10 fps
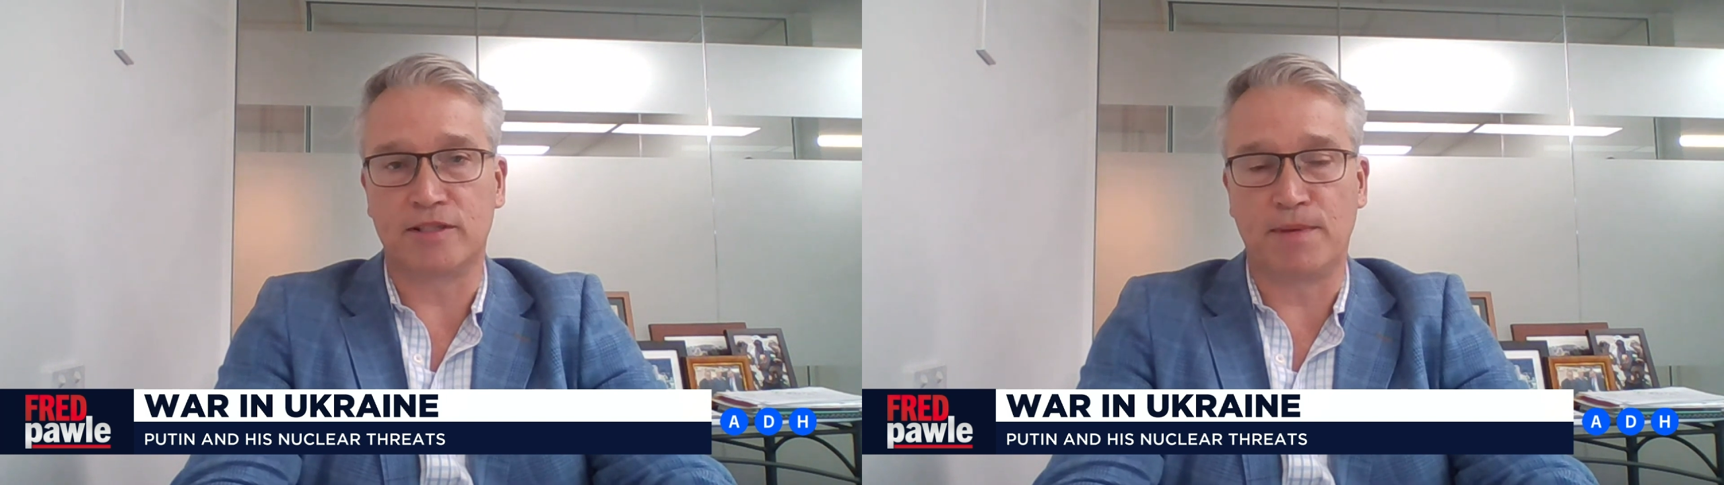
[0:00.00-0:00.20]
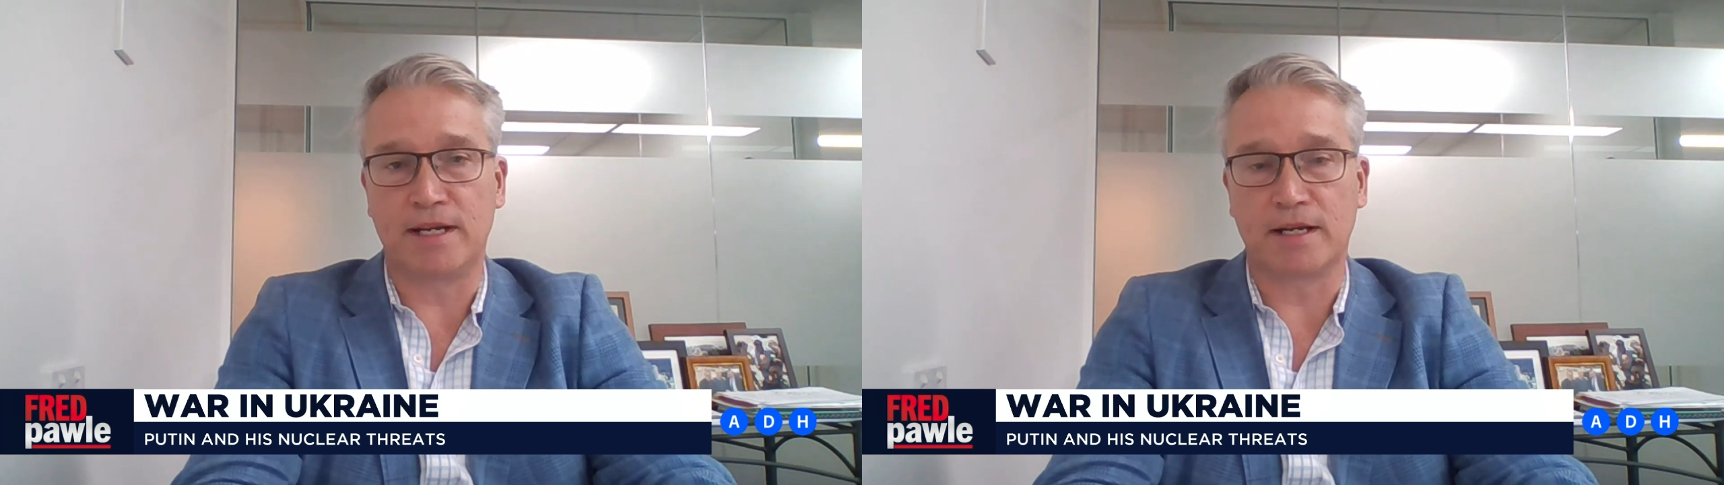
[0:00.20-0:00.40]

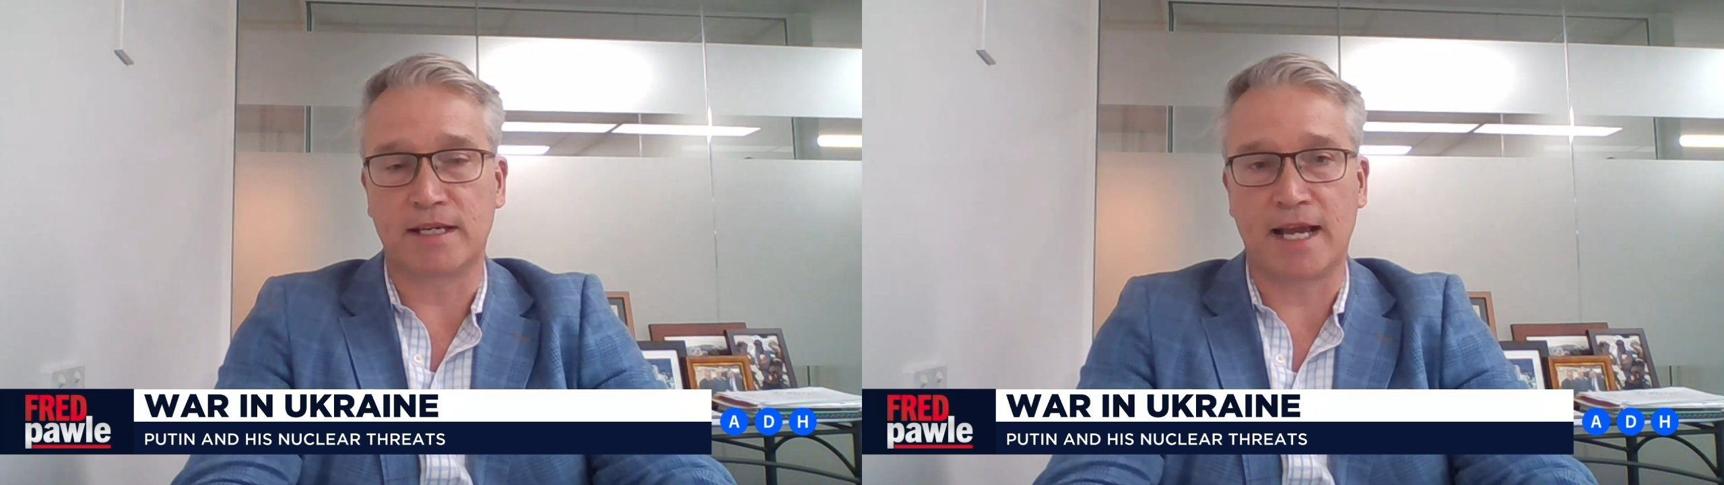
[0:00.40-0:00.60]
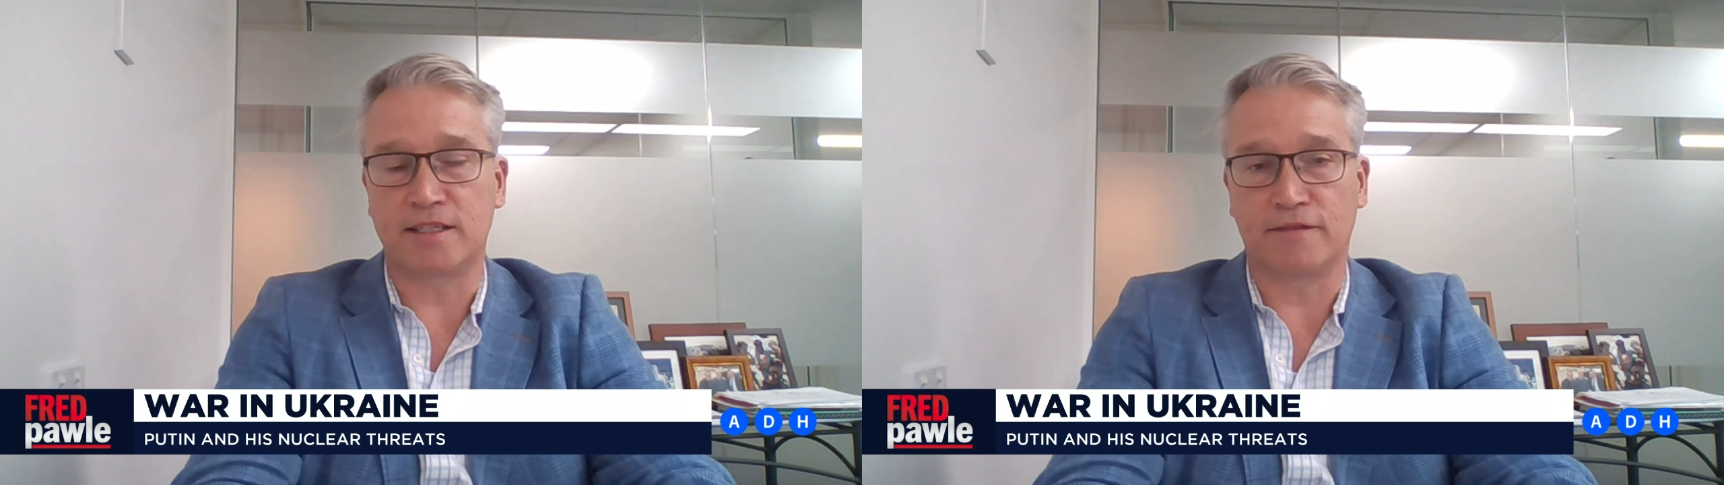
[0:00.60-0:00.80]
has been a
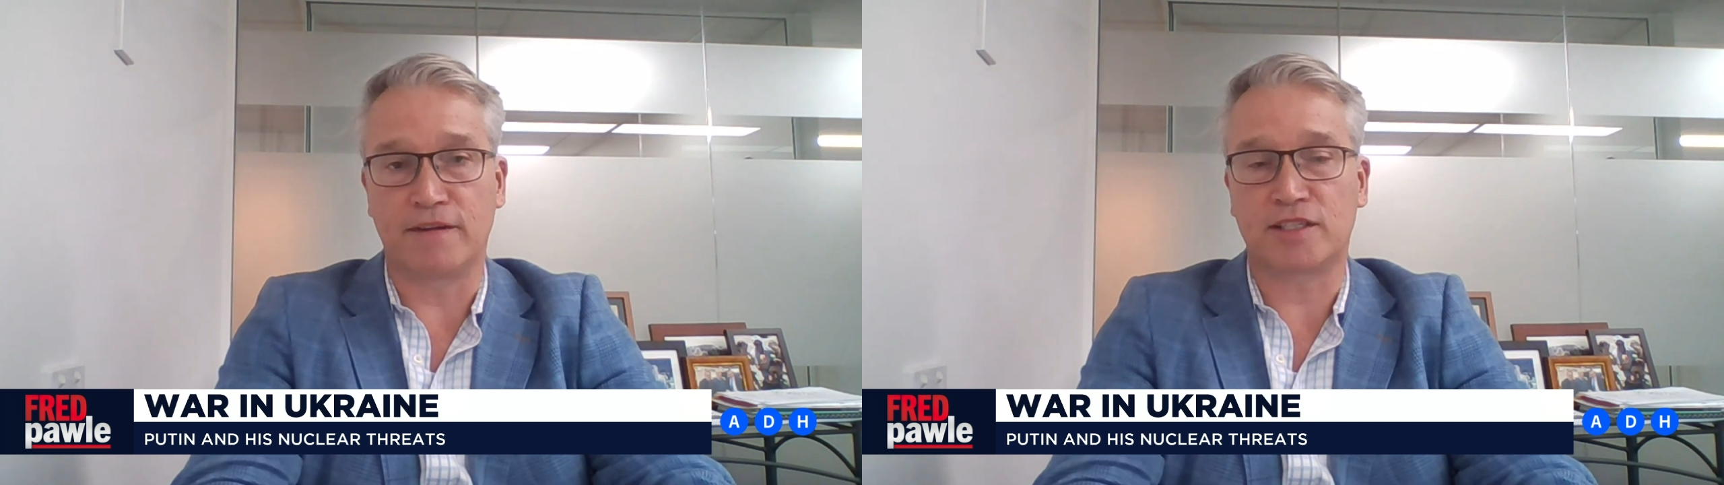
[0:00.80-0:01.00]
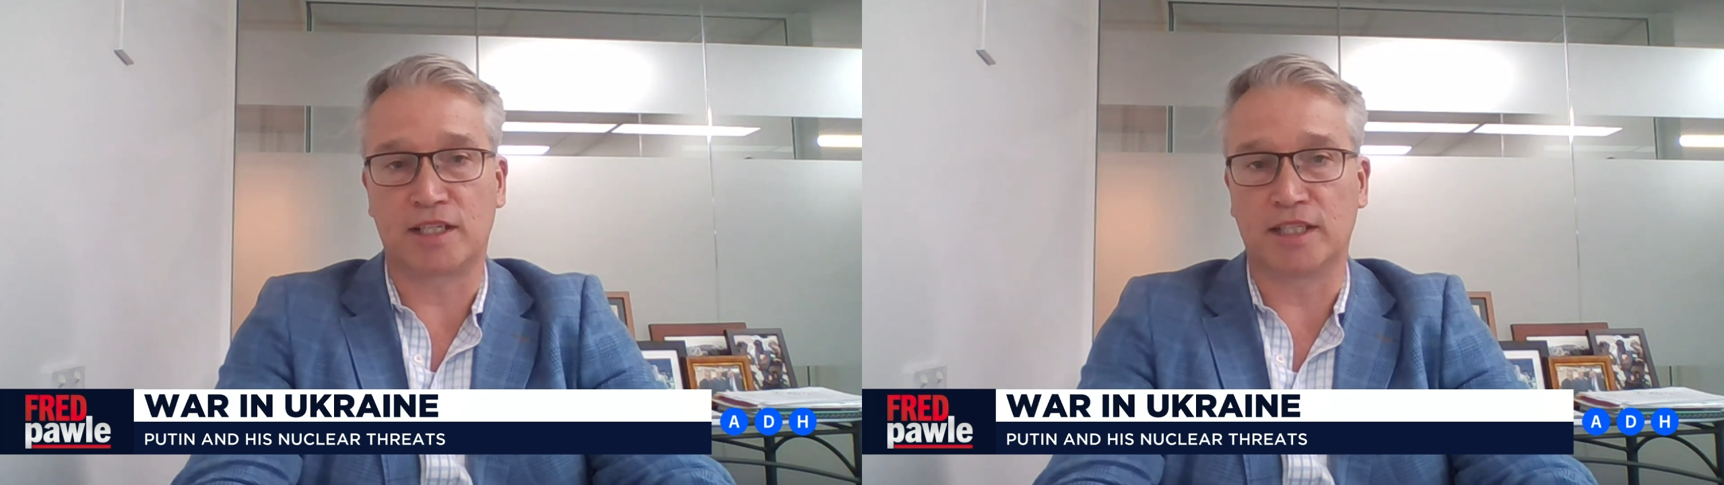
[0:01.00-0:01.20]
case of
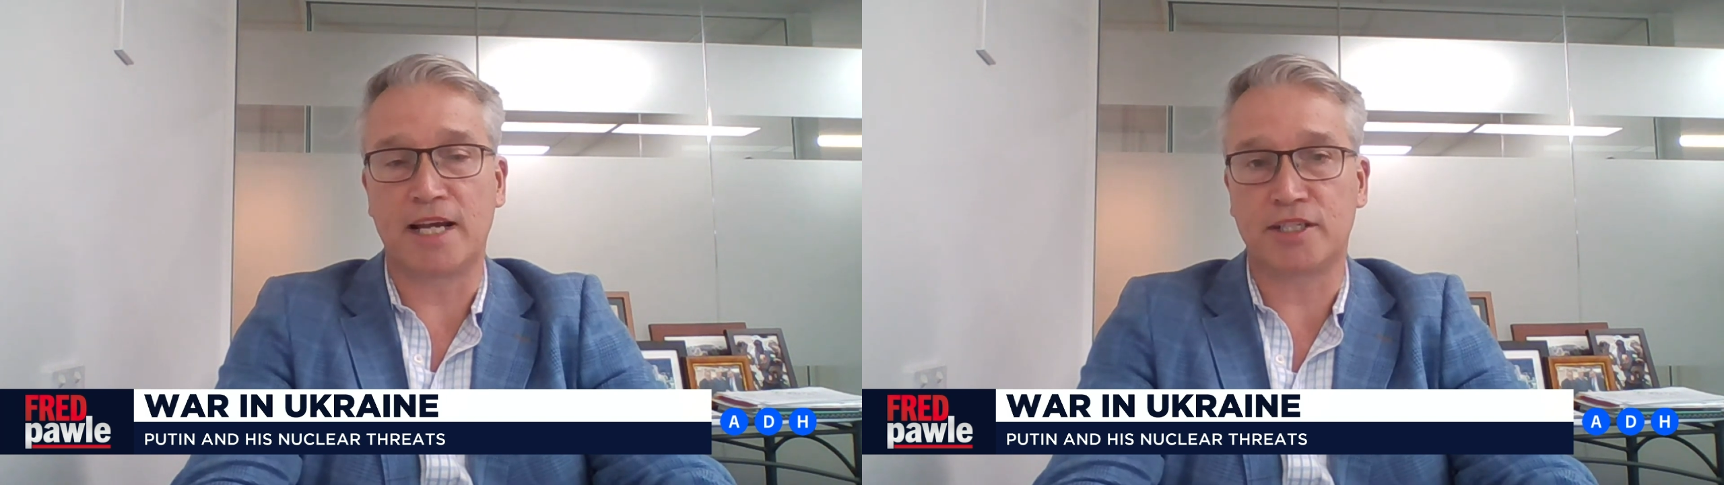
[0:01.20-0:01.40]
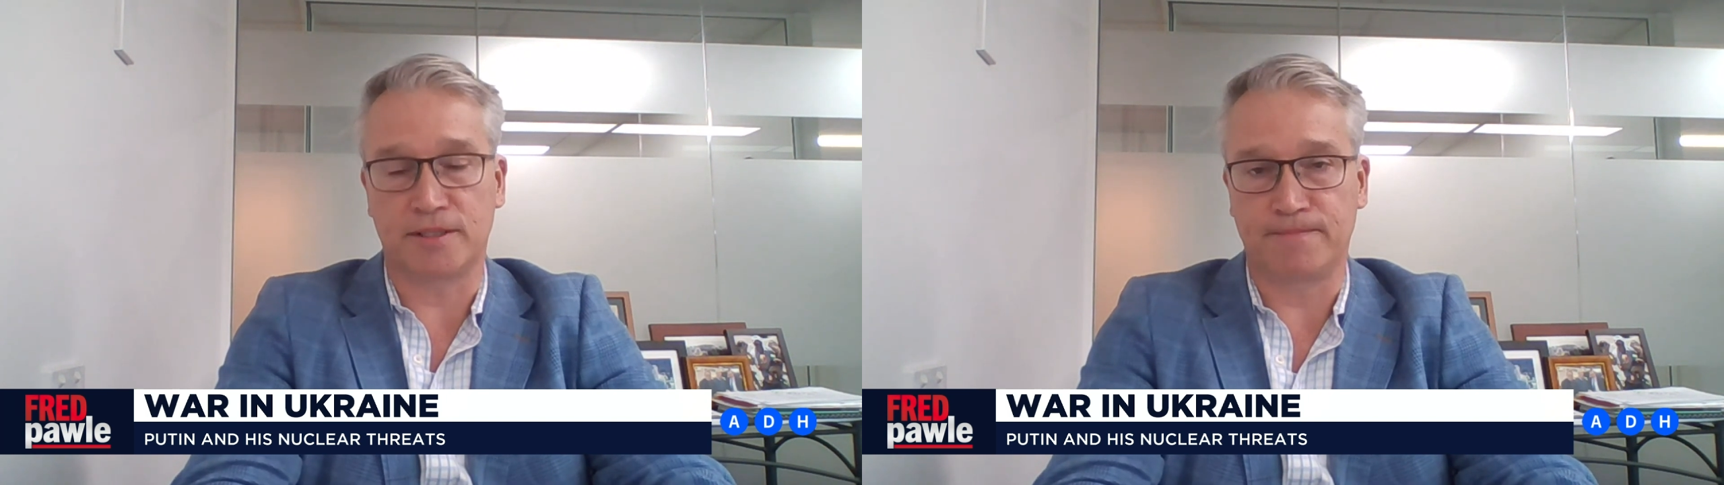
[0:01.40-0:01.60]

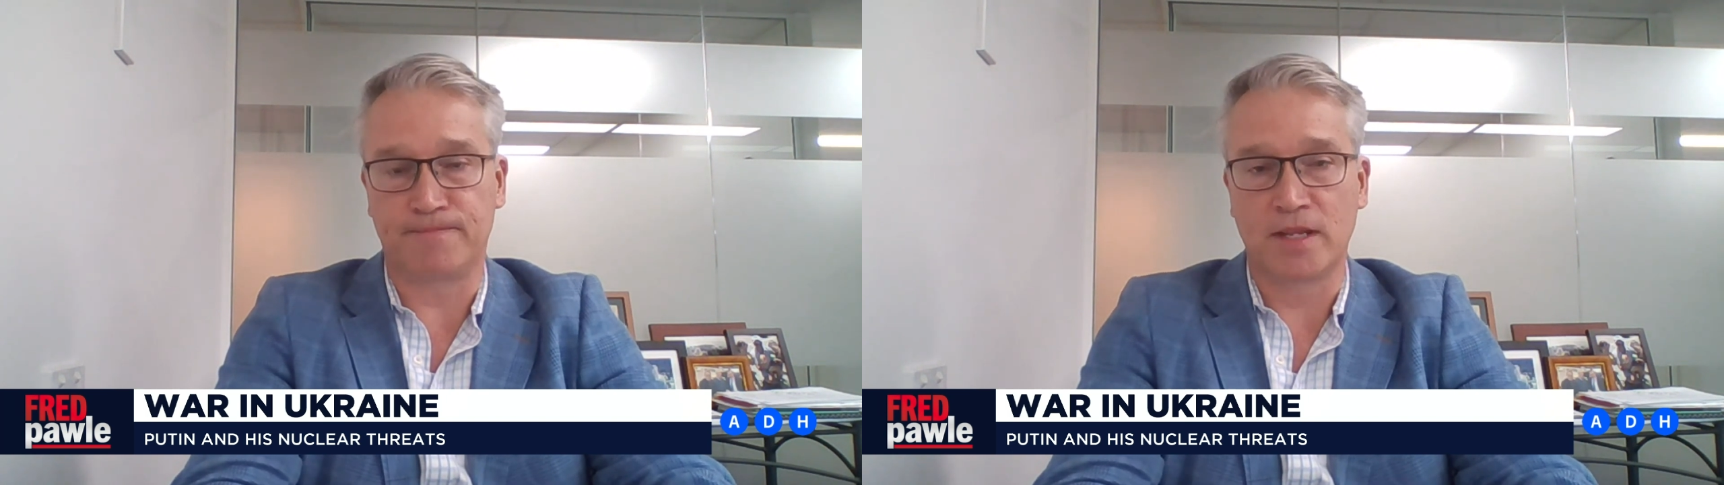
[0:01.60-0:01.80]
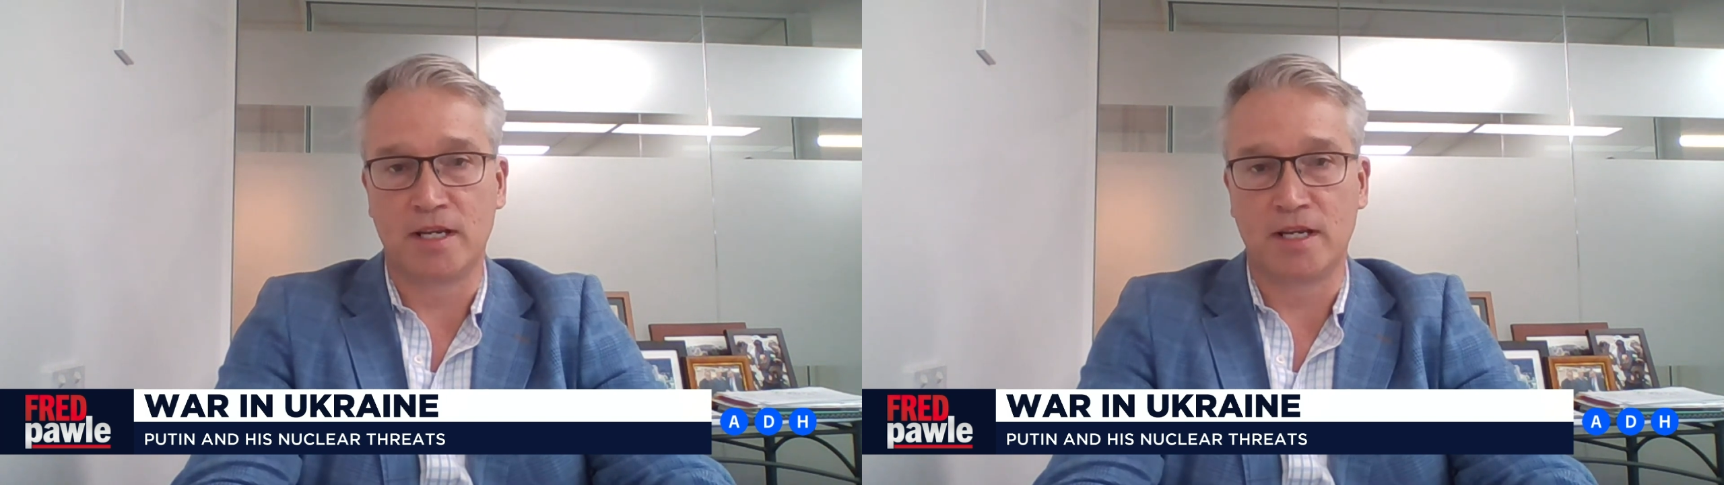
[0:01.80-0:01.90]
escalation.